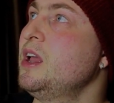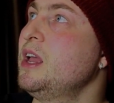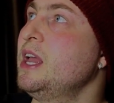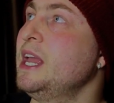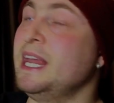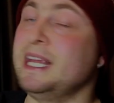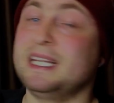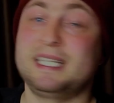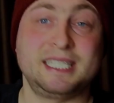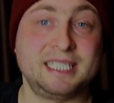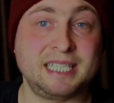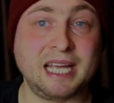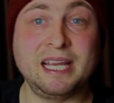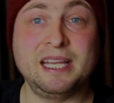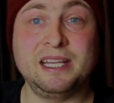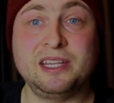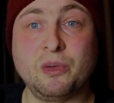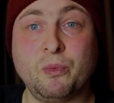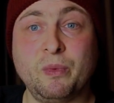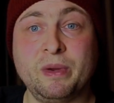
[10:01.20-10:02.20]
it
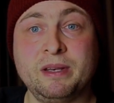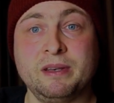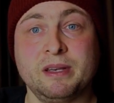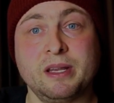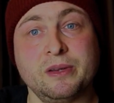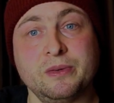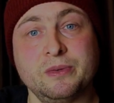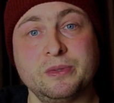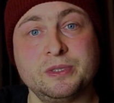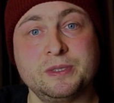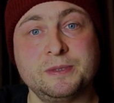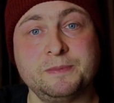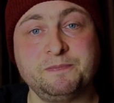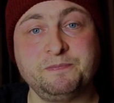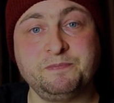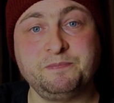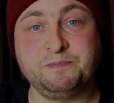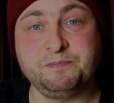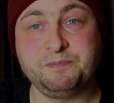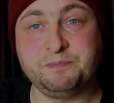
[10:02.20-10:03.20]
stained the windows.
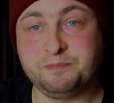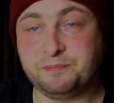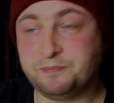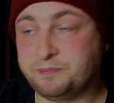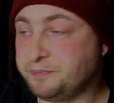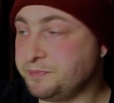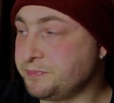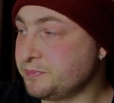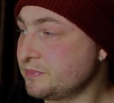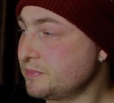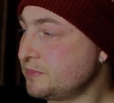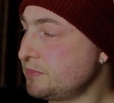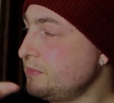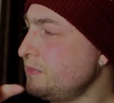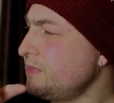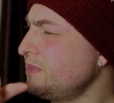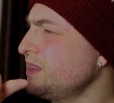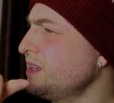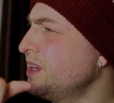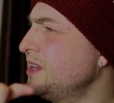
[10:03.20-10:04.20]

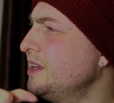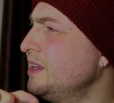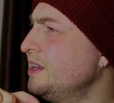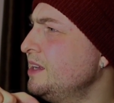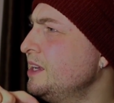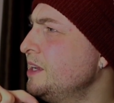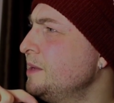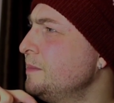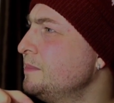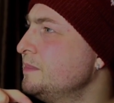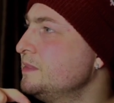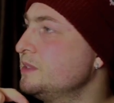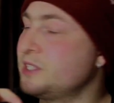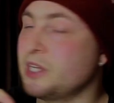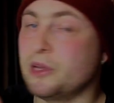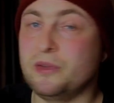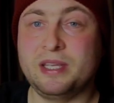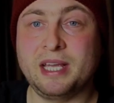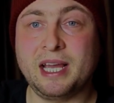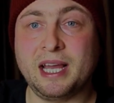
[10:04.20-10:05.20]
So
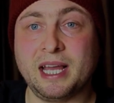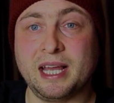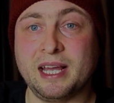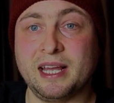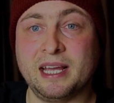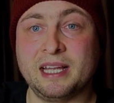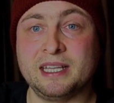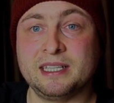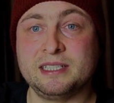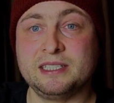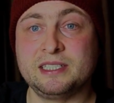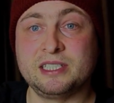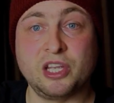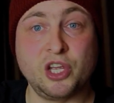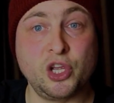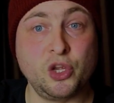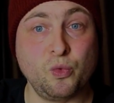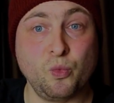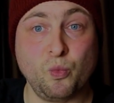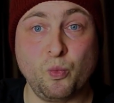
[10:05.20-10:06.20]
yeah, and
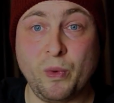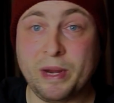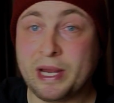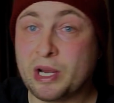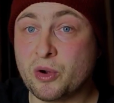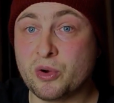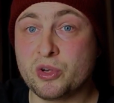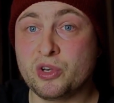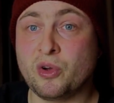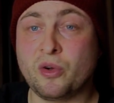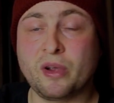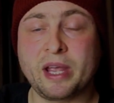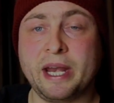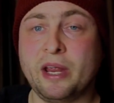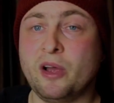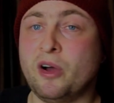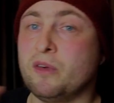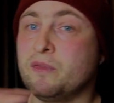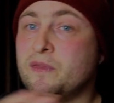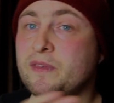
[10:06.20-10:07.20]
we could not get
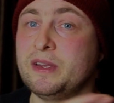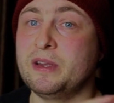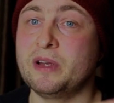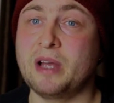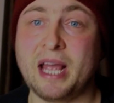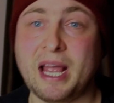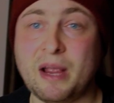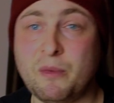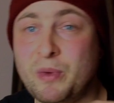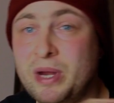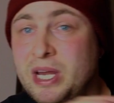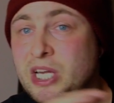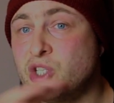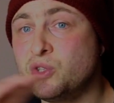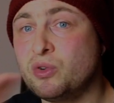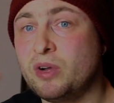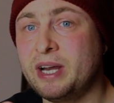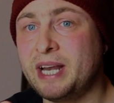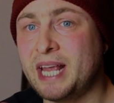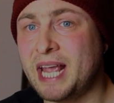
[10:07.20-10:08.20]
it off. We
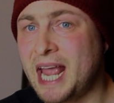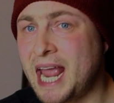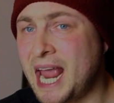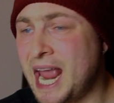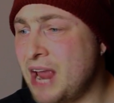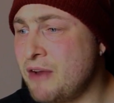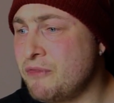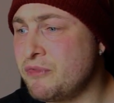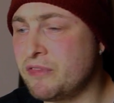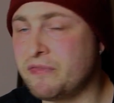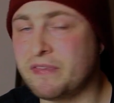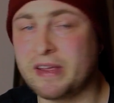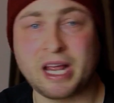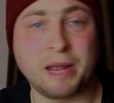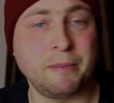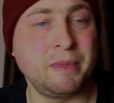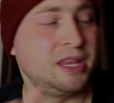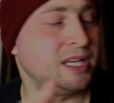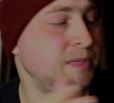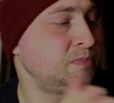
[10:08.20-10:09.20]
tried everything.
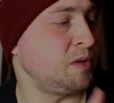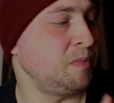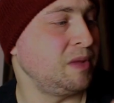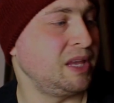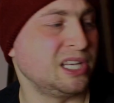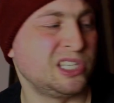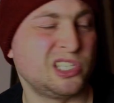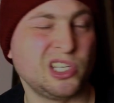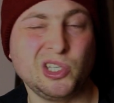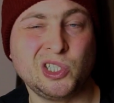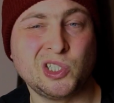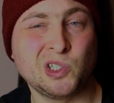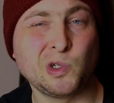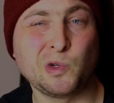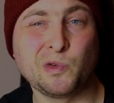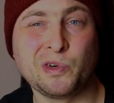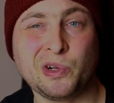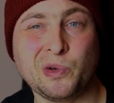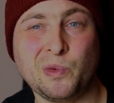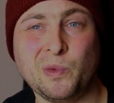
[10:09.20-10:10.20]
I mean, there's probably a
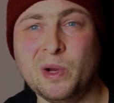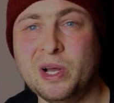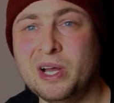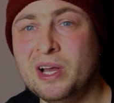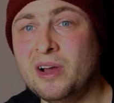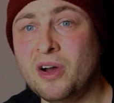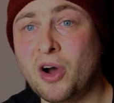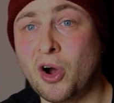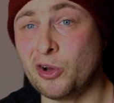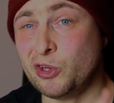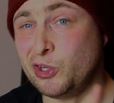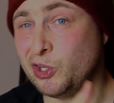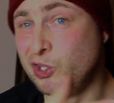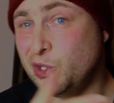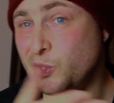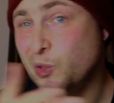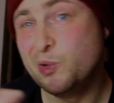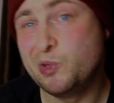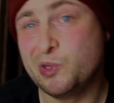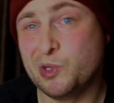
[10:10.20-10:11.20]
tutorial on
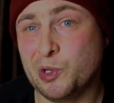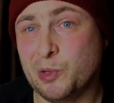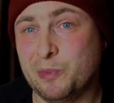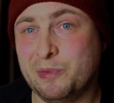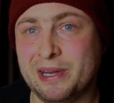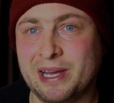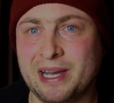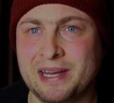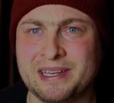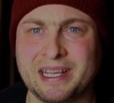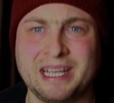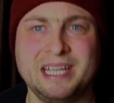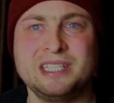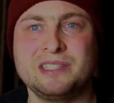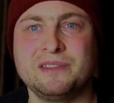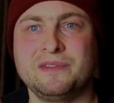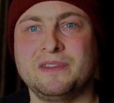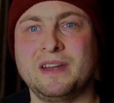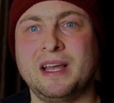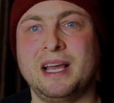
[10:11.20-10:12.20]
YouTube nowadays
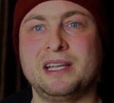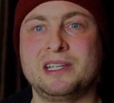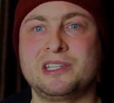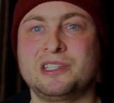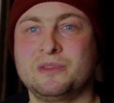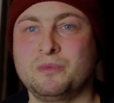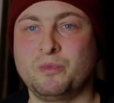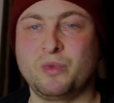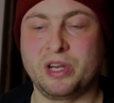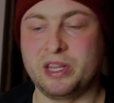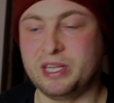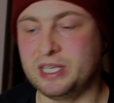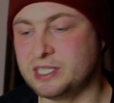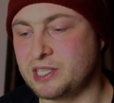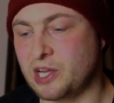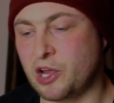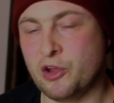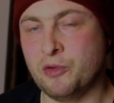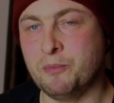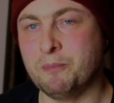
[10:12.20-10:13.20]
of like what it
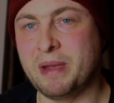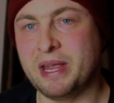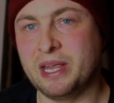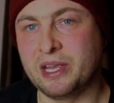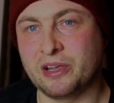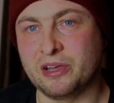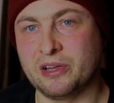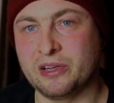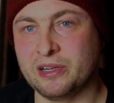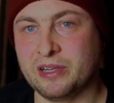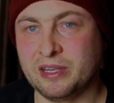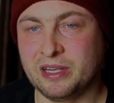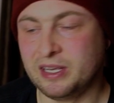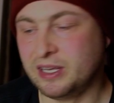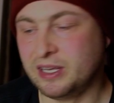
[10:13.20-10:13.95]
is, homemaker